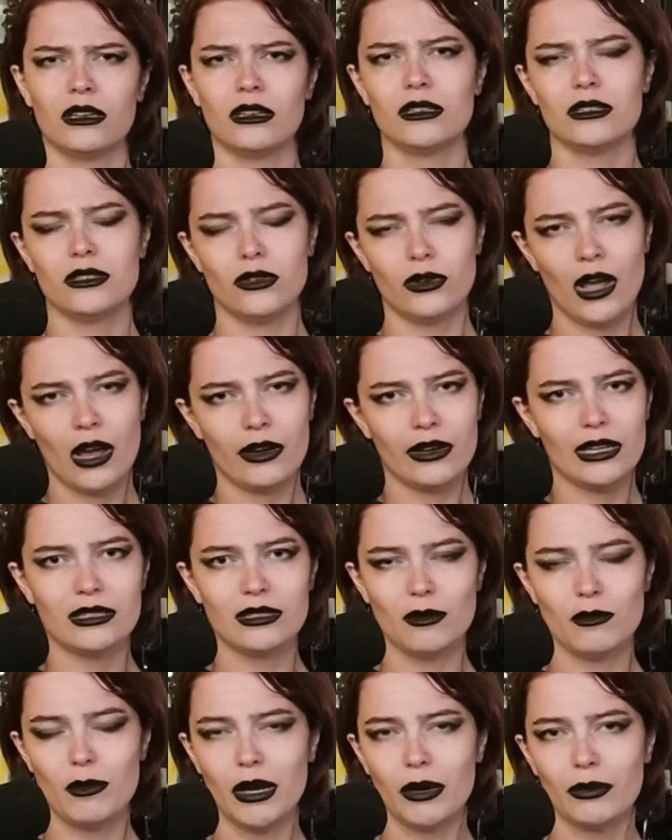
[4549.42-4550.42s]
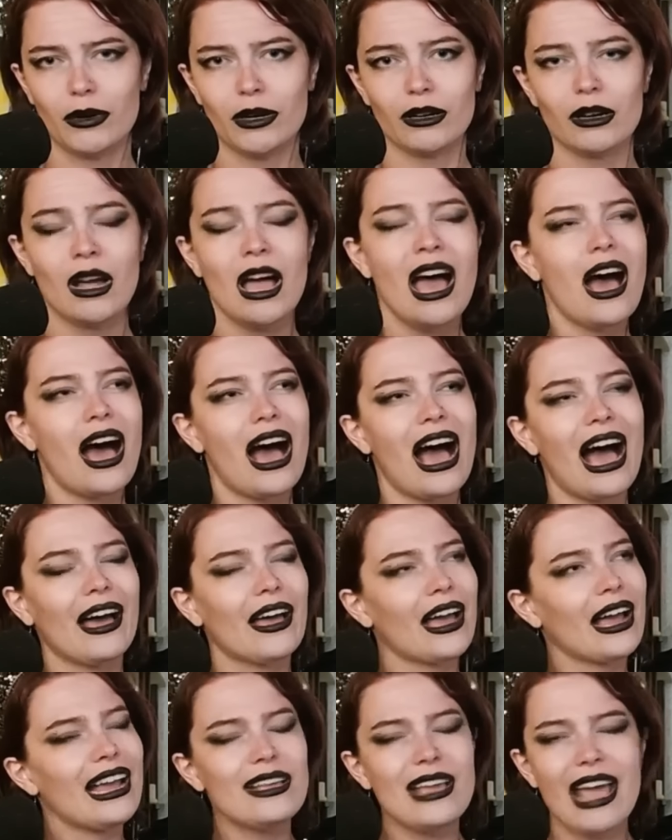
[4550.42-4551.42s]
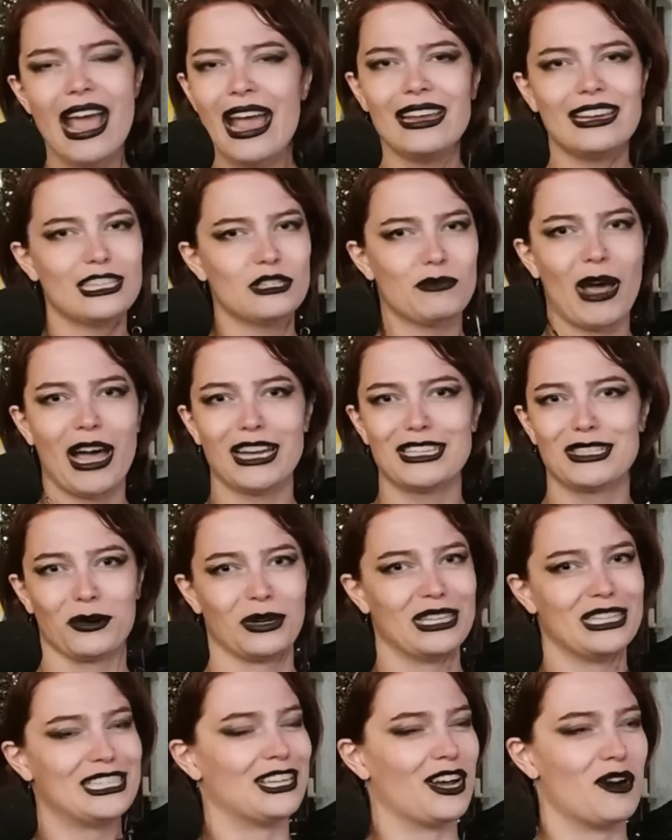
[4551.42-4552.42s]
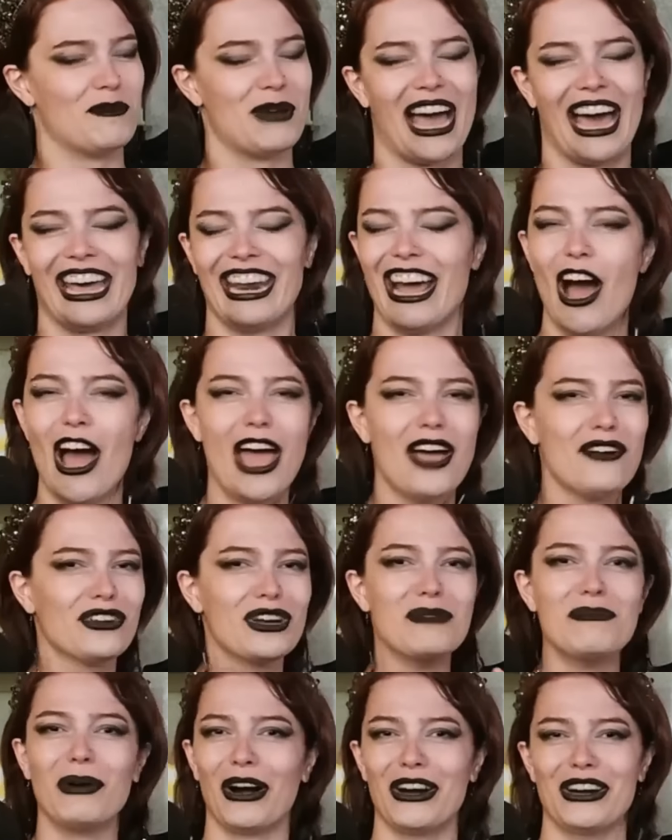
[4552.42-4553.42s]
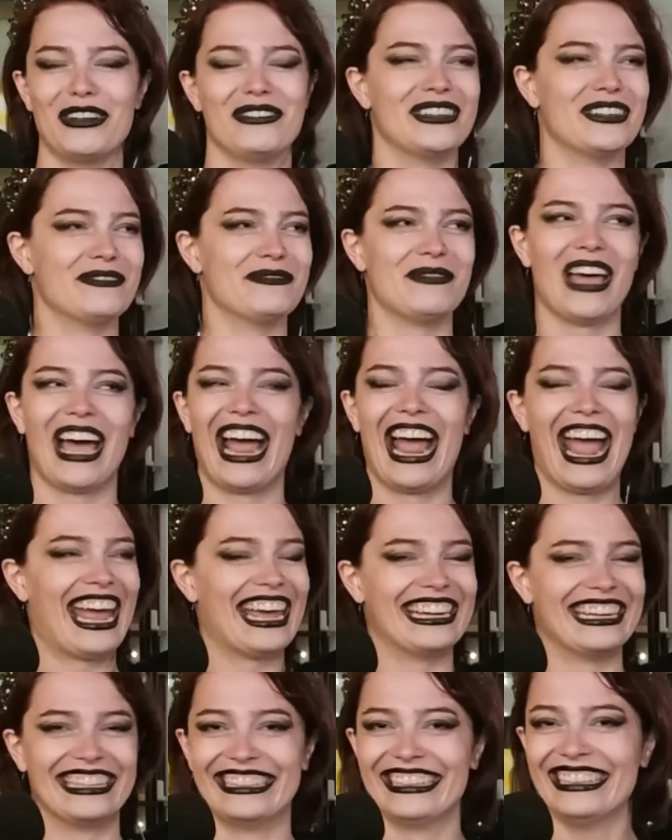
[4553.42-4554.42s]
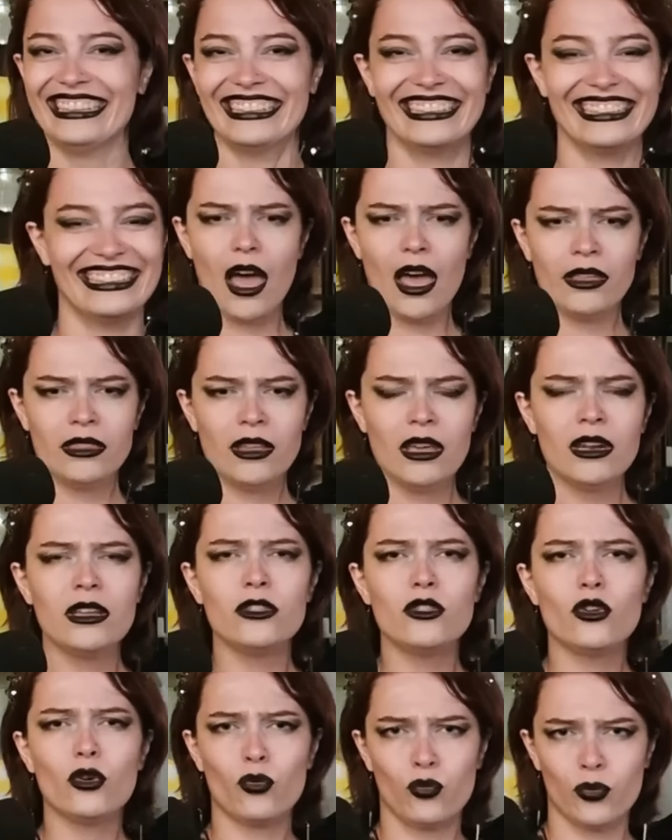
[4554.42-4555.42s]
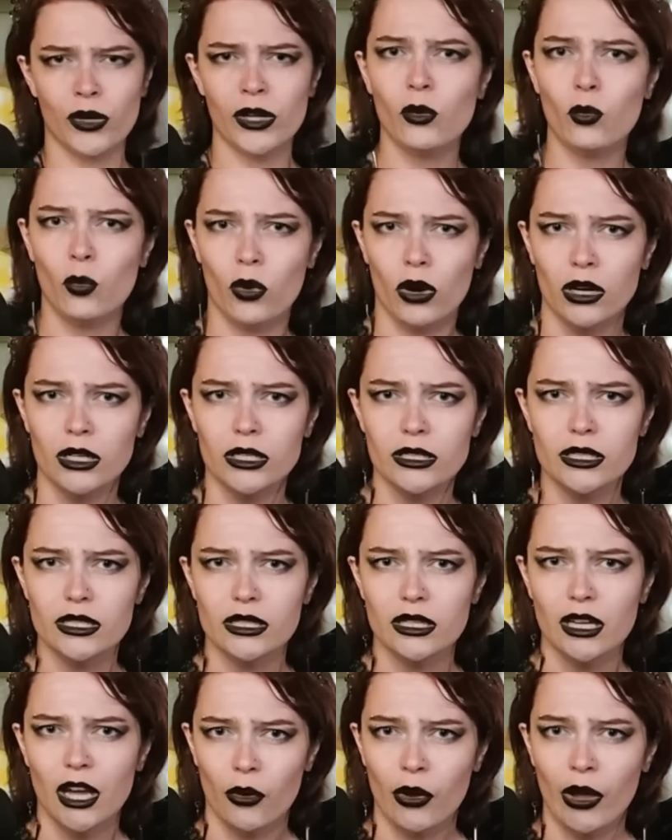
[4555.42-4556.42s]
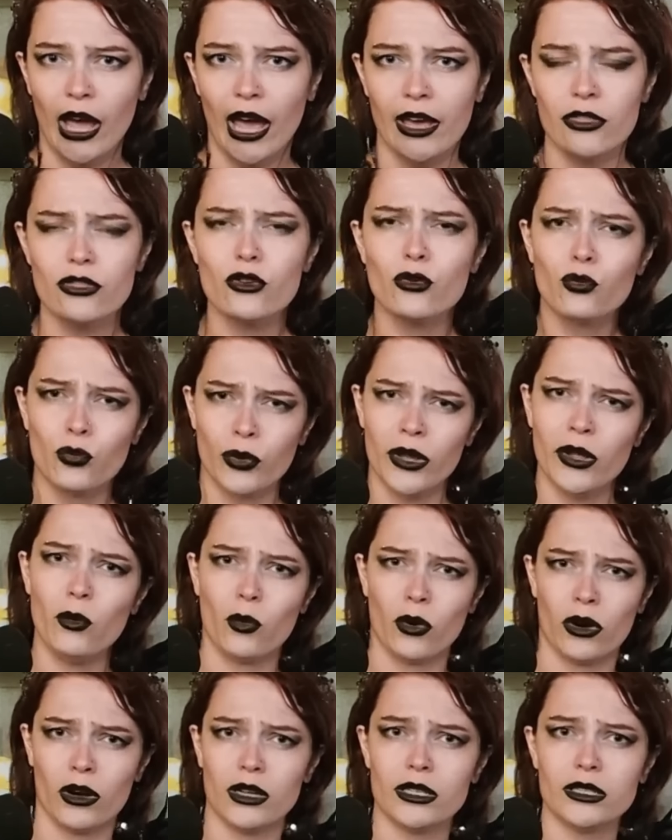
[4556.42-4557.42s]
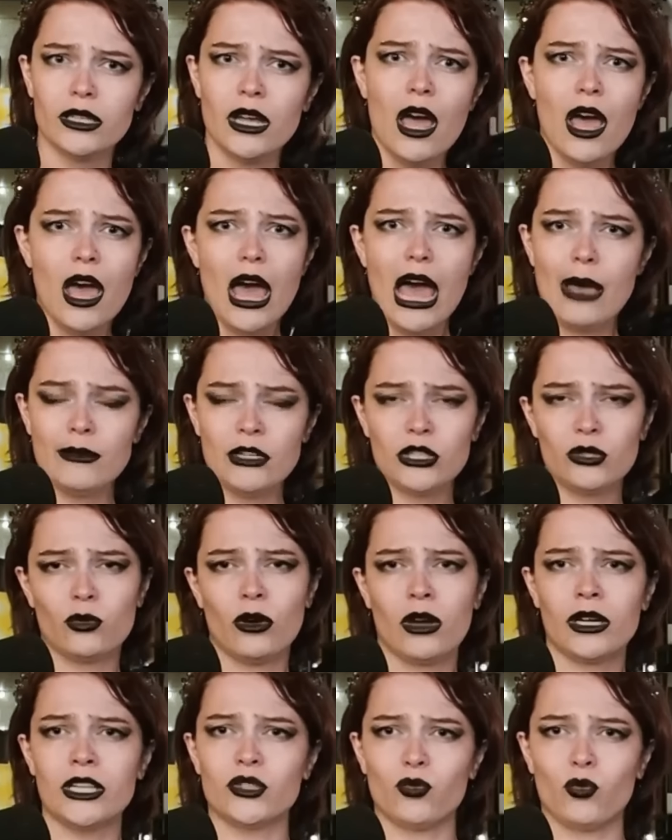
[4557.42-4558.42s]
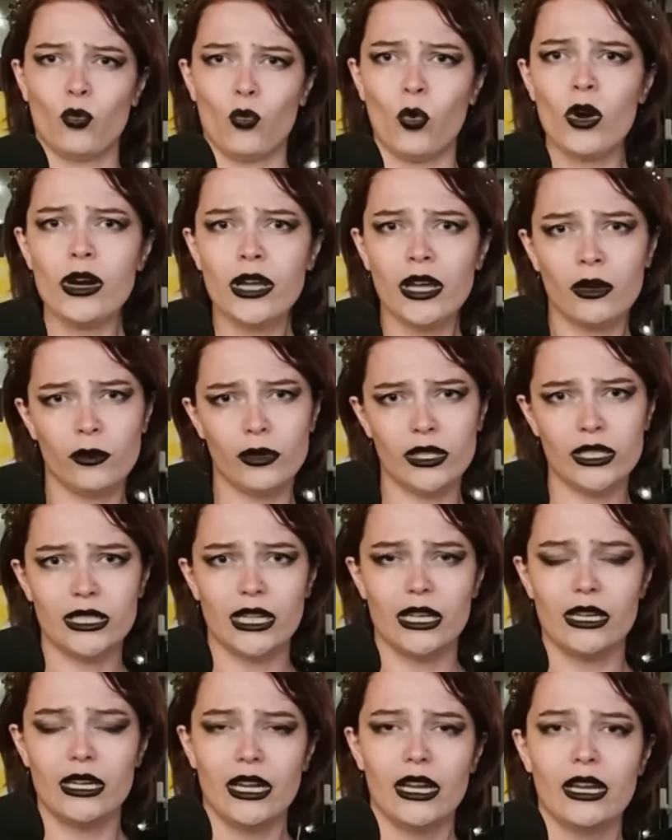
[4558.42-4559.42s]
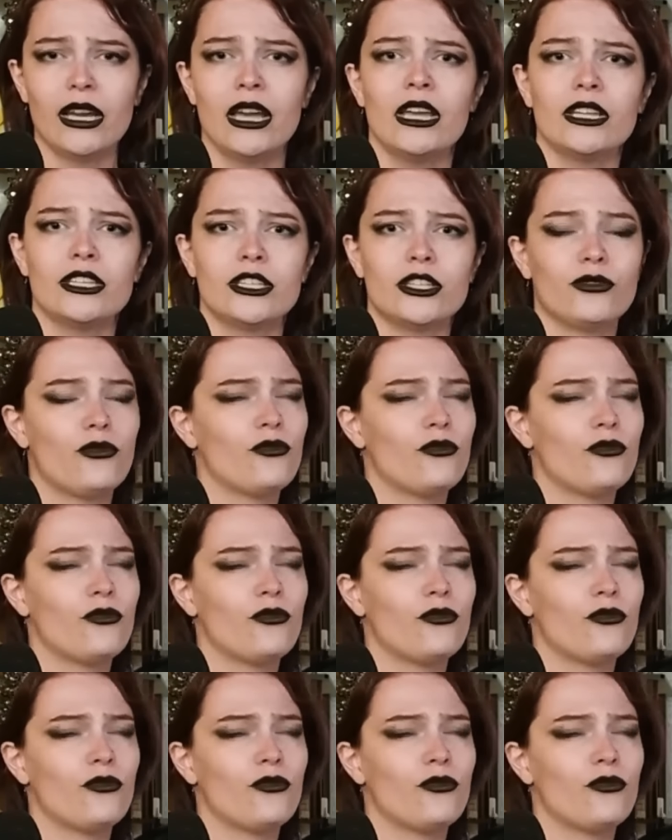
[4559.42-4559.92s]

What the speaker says: So now he's a mirror. I hate his backstory so bad. Every part of it, I hate it. And then in the real world, okay, the real world, Emma Swan is working with Sydney to